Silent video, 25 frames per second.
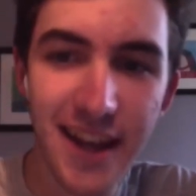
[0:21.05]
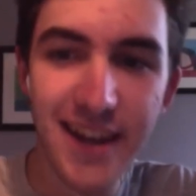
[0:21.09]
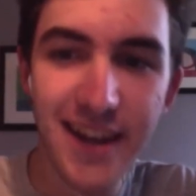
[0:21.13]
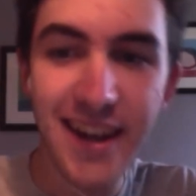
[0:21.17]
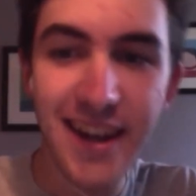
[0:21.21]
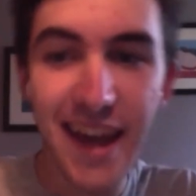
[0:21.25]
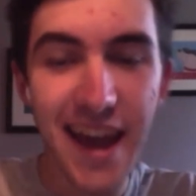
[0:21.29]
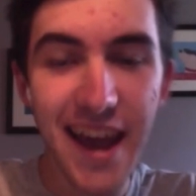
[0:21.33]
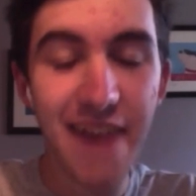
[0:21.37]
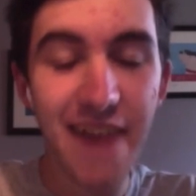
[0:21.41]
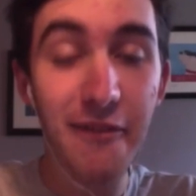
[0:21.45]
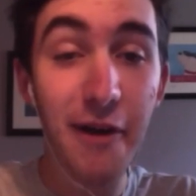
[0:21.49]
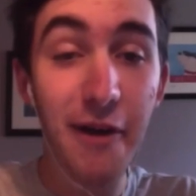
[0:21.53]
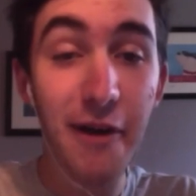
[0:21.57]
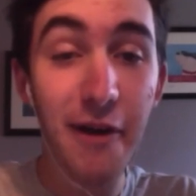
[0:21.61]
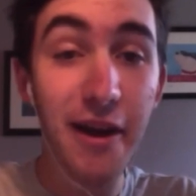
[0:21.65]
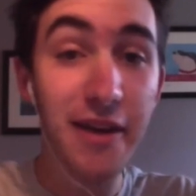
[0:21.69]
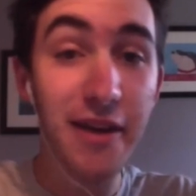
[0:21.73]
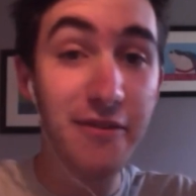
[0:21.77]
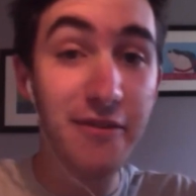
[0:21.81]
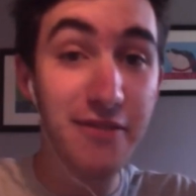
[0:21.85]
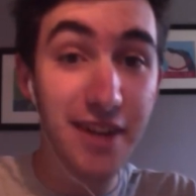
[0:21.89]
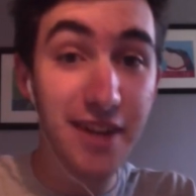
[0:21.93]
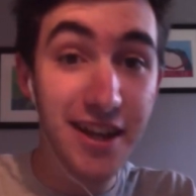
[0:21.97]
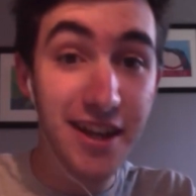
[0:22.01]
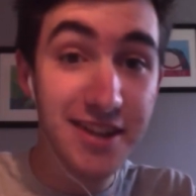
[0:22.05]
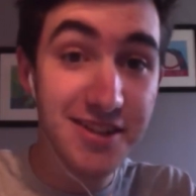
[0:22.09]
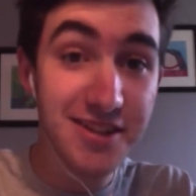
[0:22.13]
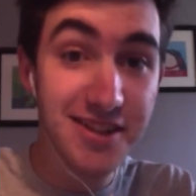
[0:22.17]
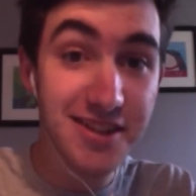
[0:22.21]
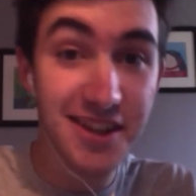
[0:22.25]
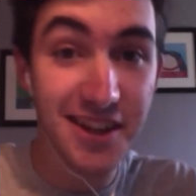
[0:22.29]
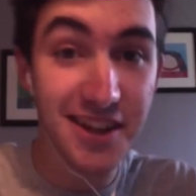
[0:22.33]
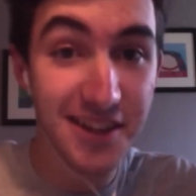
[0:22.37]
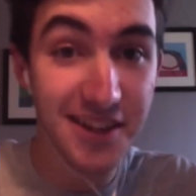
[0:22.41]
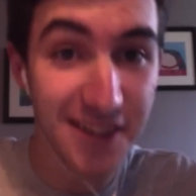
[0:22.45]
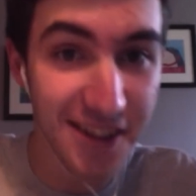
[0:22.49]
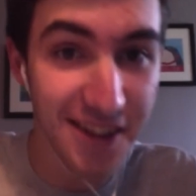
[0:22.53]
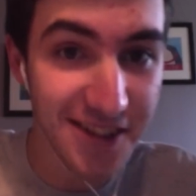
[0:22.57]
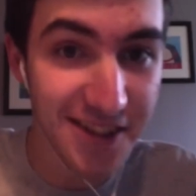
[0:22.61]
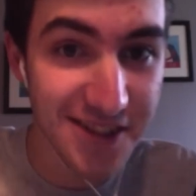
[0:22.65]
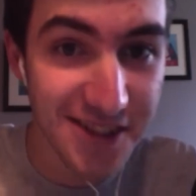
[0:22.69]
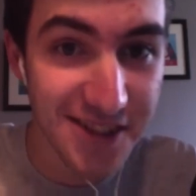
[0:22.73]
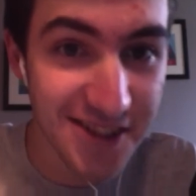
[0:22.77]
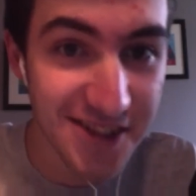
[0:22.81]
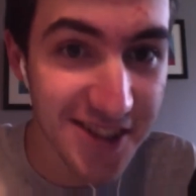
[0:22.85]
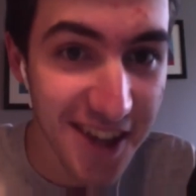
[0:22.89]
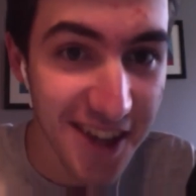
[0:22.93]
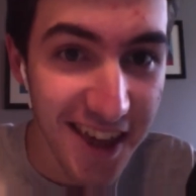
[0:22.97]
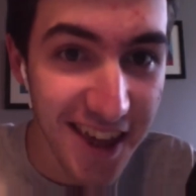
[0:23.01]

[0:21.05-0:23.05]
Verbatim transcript: Now, I have not seen this